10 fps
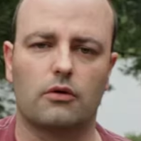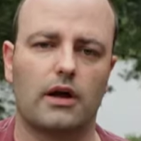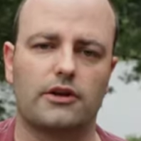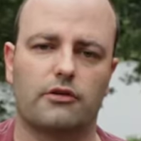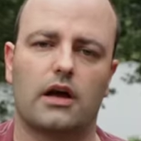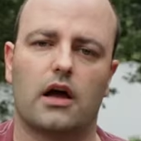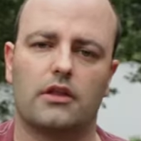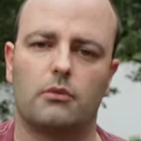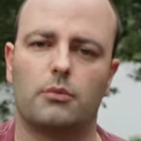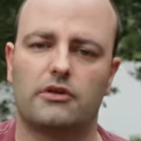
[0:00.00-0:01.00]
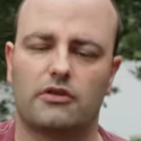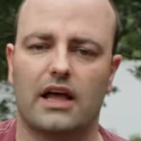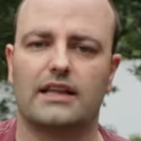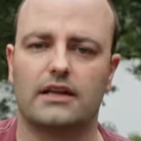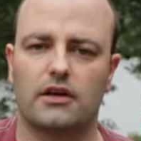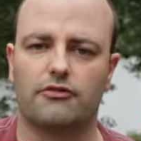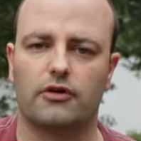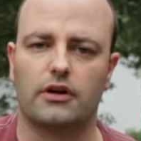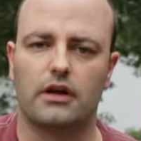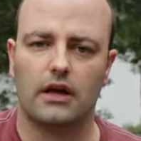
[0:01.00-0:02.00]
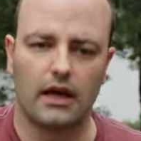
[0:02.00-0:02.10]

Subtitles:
rendering on them would be slightly different.